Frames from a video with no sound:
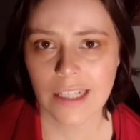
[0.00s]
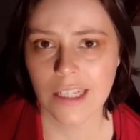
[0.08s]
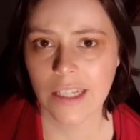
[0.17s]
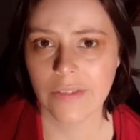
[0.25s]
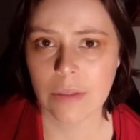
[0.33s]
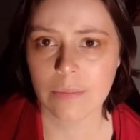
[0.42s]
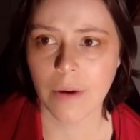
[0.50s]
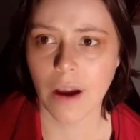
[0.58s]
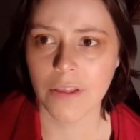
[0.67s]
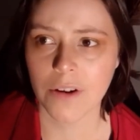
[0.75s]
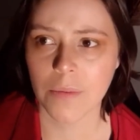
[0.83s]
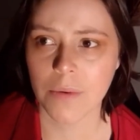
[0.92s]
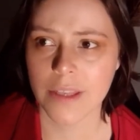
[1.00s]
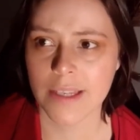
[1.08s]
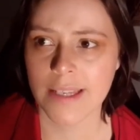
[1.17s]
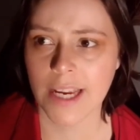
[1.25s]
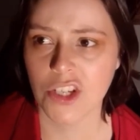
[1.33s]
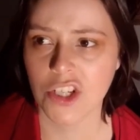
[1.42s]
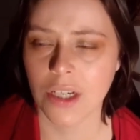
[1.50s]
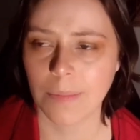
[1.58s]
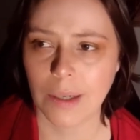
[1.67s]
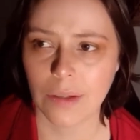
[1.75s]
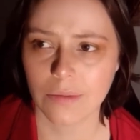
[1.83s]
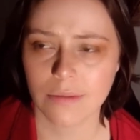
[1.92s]
I didn't even bother with a section
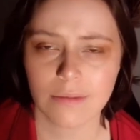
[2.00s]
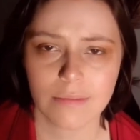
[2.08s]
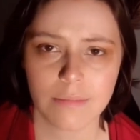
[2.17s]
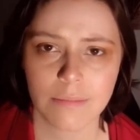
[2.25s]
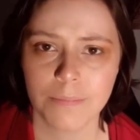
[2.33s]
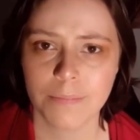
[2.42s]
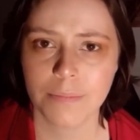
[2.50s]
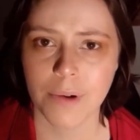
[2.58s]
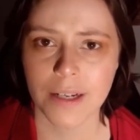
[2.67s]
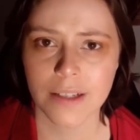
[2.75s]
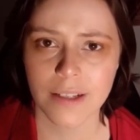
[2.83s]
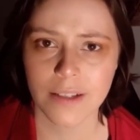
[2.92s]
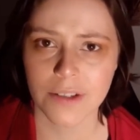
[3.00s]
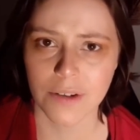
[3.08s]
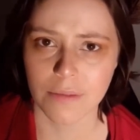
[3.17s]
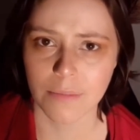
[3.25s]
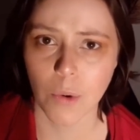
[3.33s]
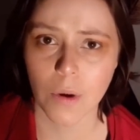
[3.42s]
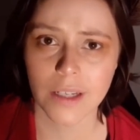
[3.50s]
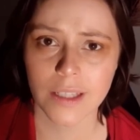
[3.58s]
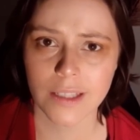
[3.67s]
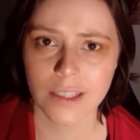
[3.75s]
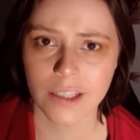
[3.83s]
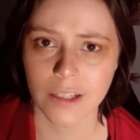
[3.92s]
about Prentiss or
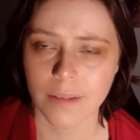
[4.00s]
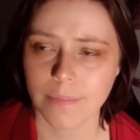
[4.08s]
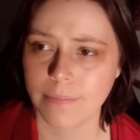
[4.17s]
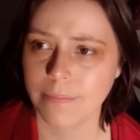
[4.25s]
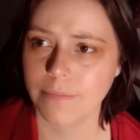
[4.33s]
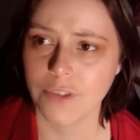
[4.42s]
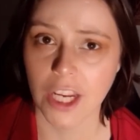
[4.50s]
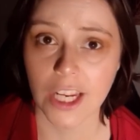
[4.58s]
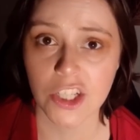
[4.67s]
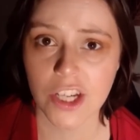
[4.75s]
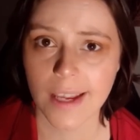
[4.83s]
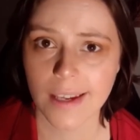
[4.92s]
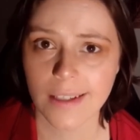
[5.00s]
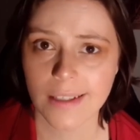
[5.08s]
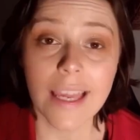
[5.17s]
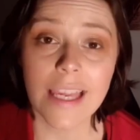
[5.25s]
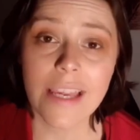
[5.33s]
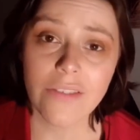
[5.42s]
Morgan or J J.